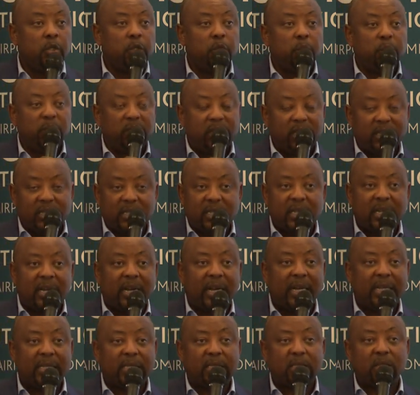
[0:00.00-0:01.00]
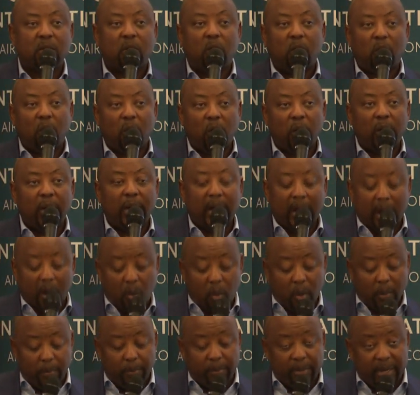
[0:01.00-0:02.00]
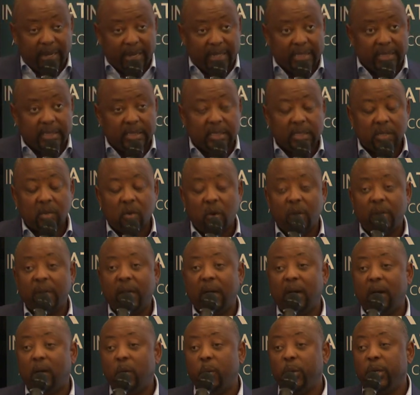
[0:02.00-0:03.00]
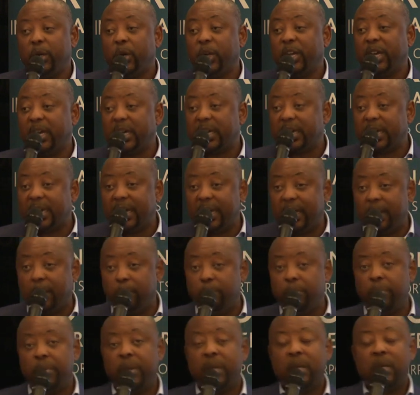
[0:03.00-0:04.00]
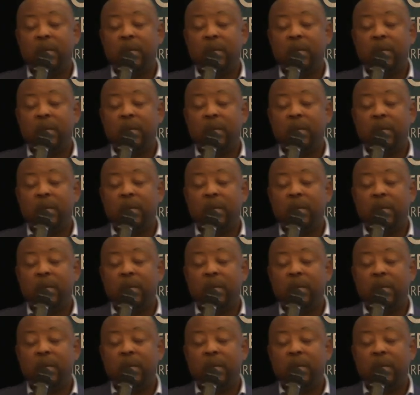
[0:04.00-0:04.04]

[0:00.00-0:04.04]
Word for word: to discuss all our plans on how we're going to curb